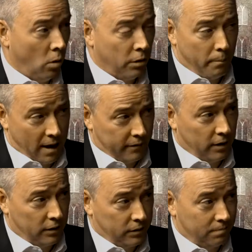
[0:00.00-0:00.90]
The
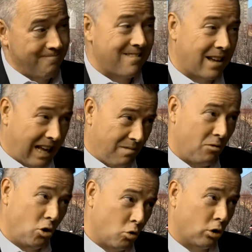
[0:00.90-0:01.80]
benefit is
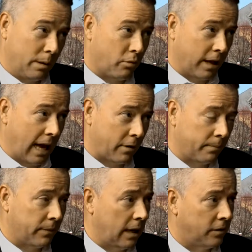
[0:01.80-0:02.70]
usually pretty evident.
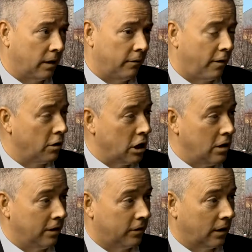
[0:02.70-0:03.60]
It's
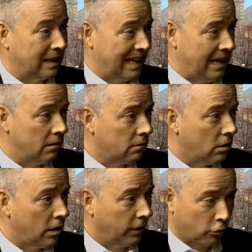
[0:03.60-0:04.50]
clean,
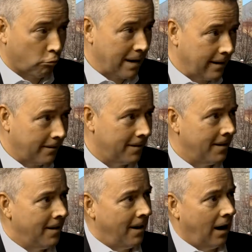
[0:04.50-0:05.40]
it's green,
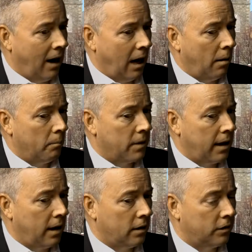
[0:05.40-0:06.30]

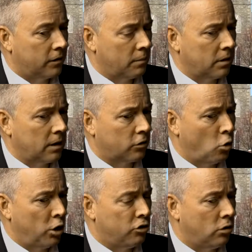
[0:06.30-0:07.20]
and it's something that's
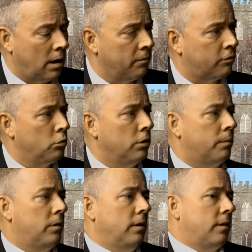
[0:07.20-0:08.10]
going to come through
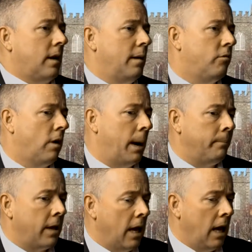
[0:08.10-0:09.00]
in the time frame
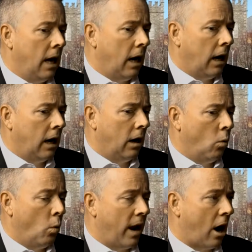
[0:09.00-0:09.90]

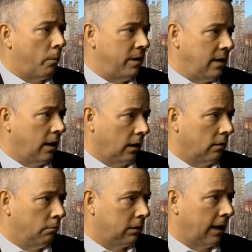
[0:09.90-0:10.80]
when our peaking
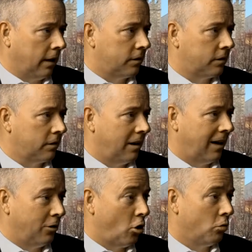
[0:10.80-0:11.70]
plants
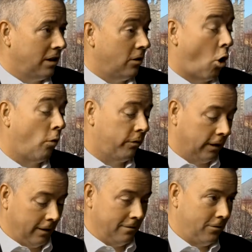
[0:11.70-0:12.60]
don't need,
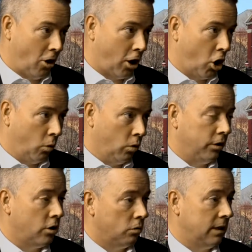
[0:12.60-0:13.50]
hopefully, knock on wood,
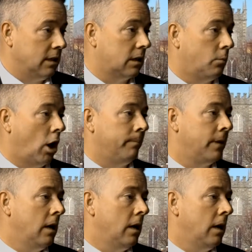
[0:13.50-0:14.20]
don't need to come on.